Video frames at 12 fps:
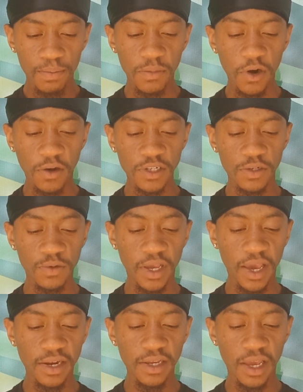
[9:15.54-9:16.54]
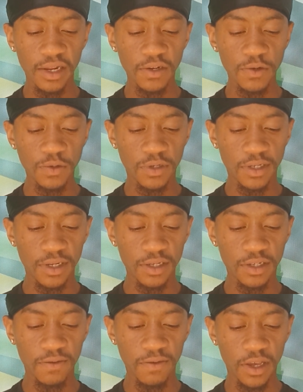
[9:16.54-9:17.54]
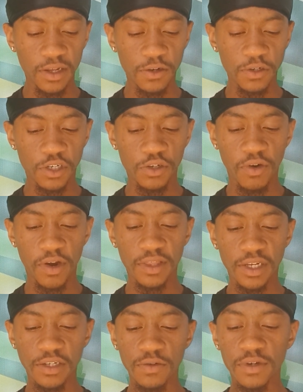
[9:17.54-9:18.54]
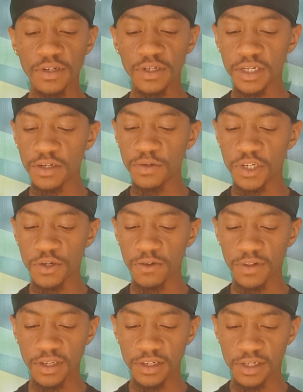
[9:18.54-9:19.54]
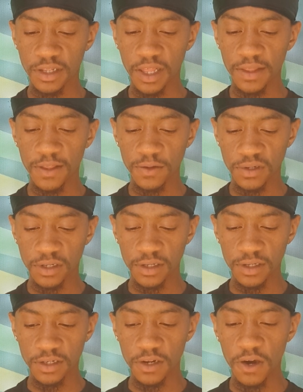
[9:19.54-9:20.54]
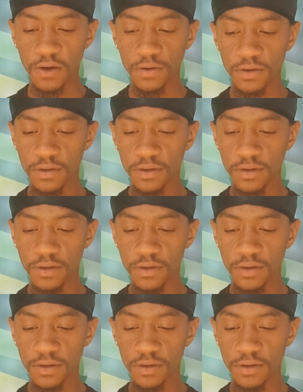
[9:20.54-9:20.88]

But also gaining a new sense of inner strength as you continue to release and let those things go.